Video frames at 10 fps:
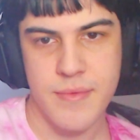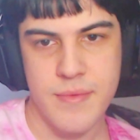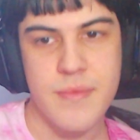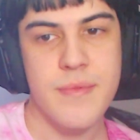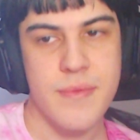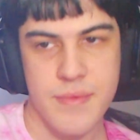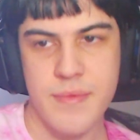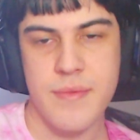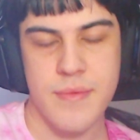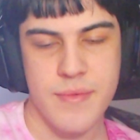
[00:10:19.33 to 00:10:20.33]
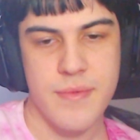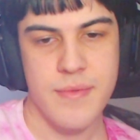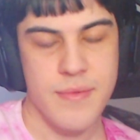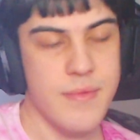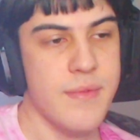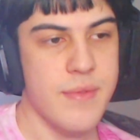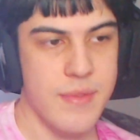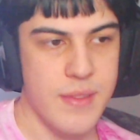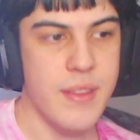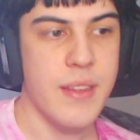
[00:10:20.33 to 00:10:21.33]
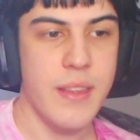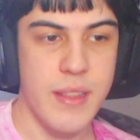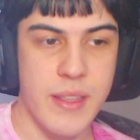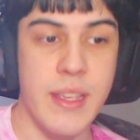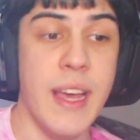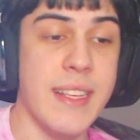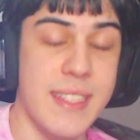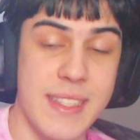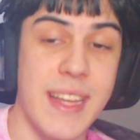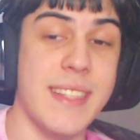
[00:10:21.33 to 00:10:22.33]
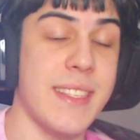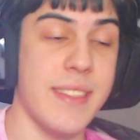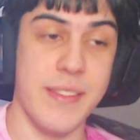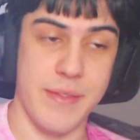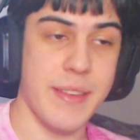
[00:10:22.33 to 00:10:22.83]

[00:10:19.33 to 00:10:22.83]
If it's too big a switch, she'll be too self-conscious. Yes, to enjoy that's the date.